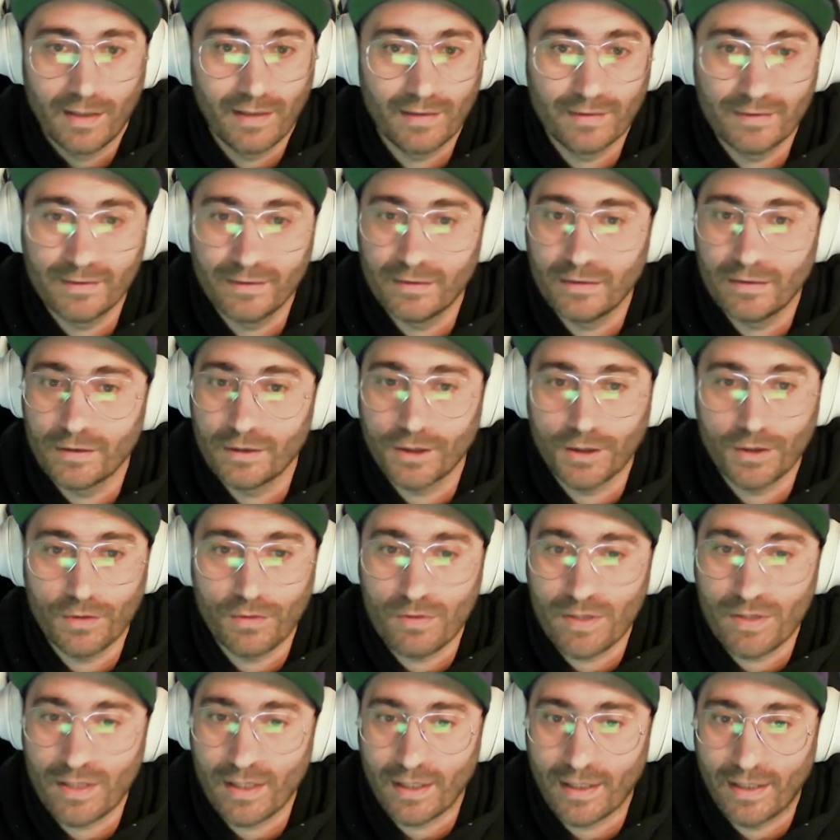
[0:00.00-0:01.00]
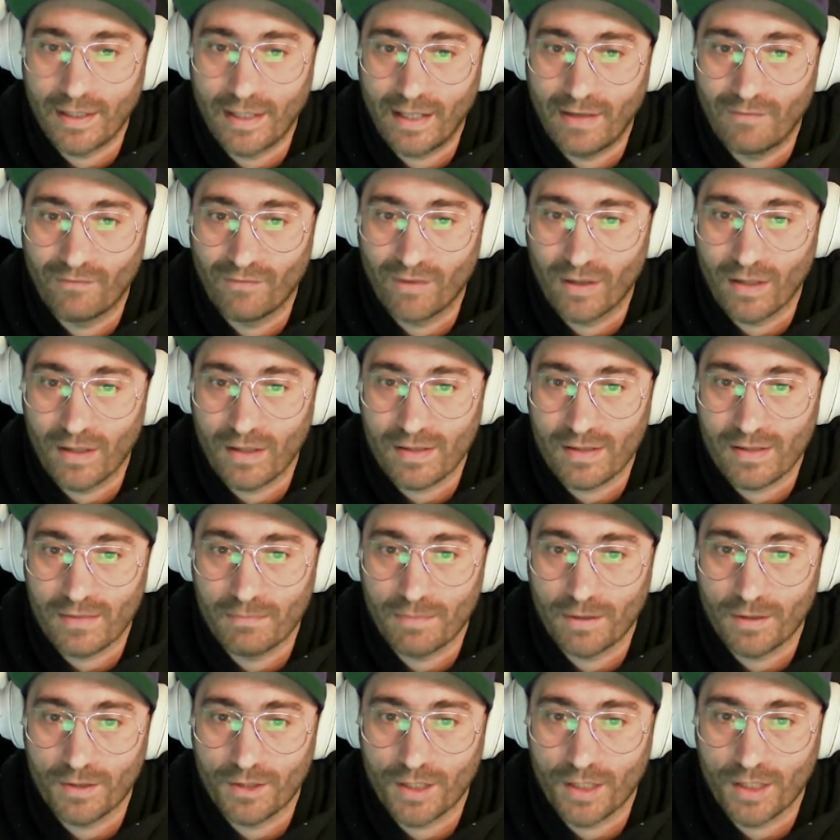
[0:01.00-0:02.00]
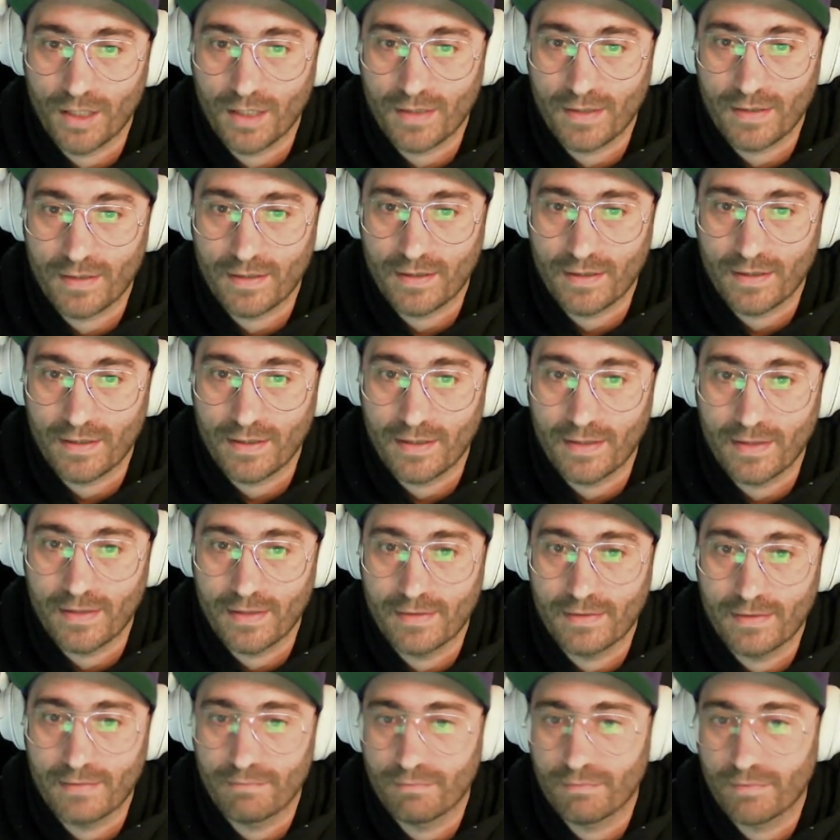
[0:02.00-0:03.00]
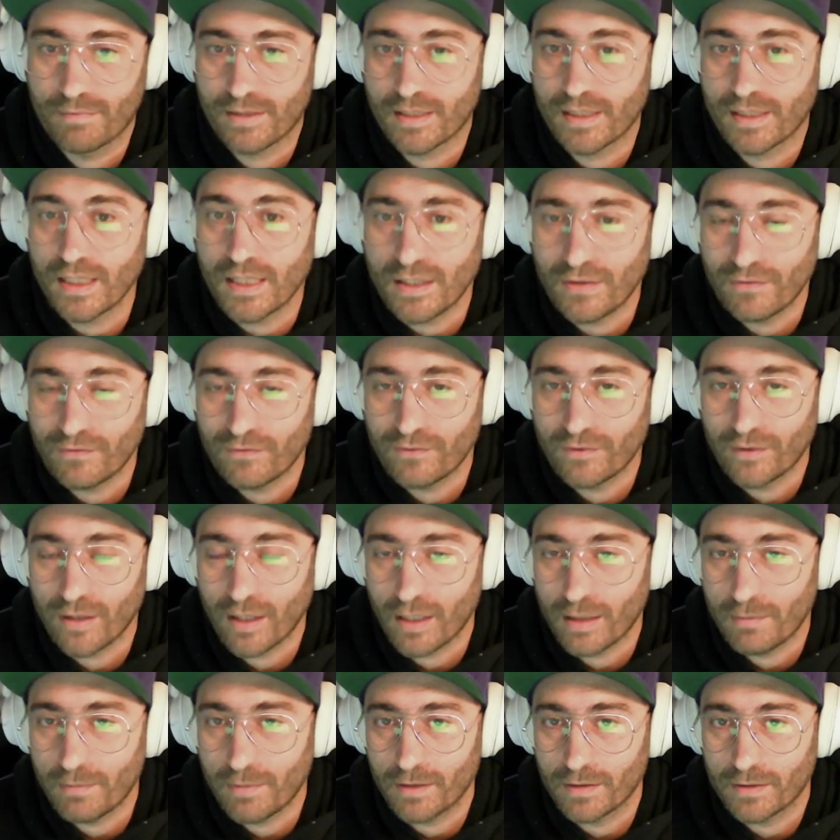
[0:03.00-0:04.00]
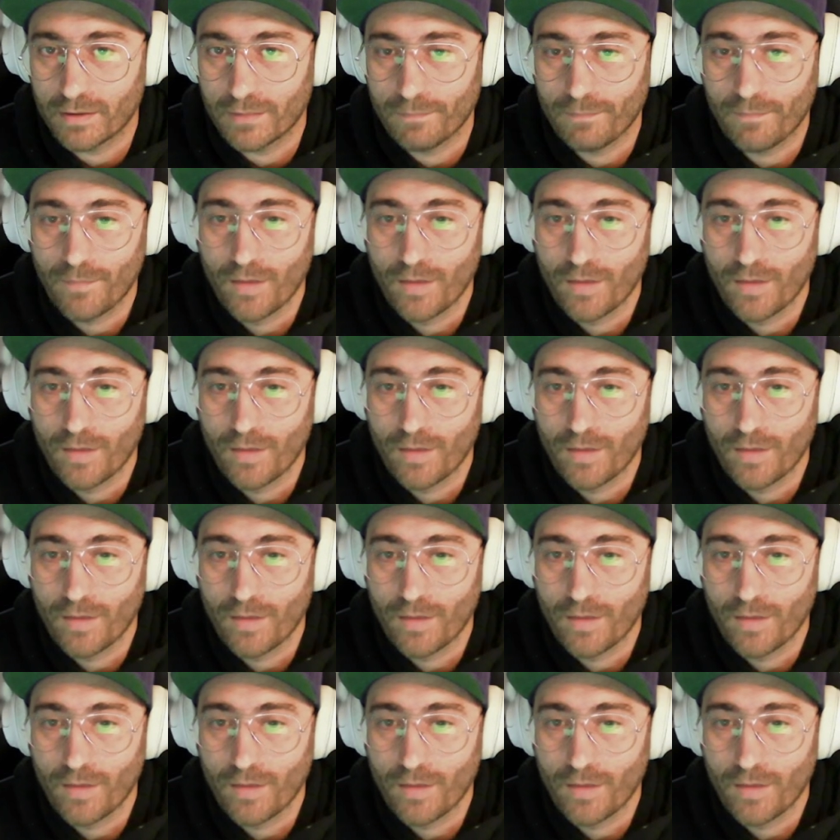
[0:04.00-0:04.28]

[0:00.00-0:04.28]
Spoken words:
didn't use a canvas, but just this div element.